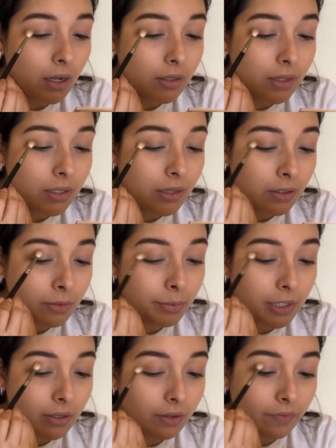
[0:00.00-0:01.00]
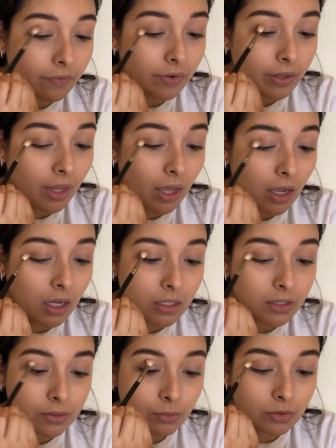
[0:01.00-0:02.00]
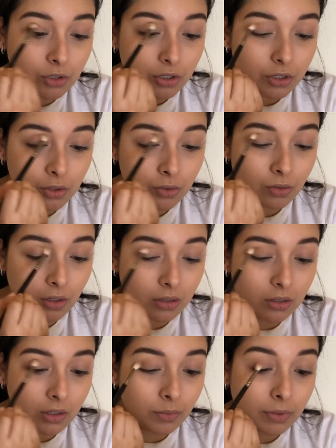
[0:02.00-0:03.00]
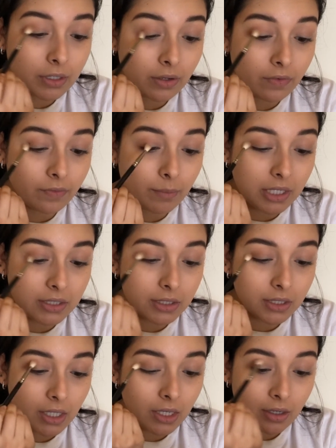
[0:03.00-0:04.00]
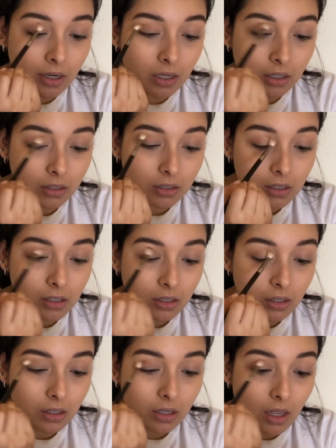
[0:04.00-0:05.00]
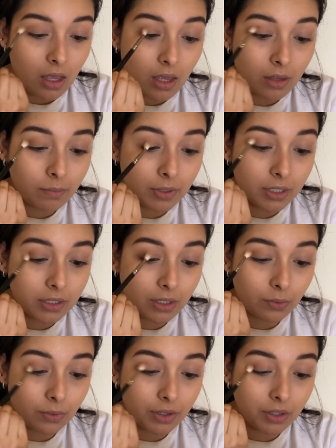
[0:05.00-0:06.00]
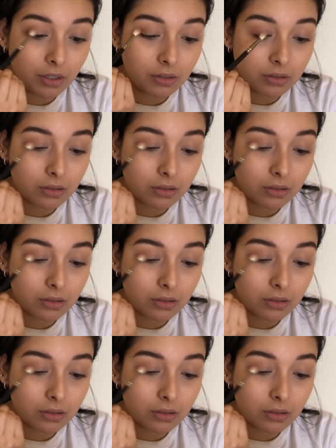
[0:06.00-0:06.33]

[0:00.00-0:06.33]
I think that'll be it for the eyes. We'll just do a little bit of mascara and be done with it.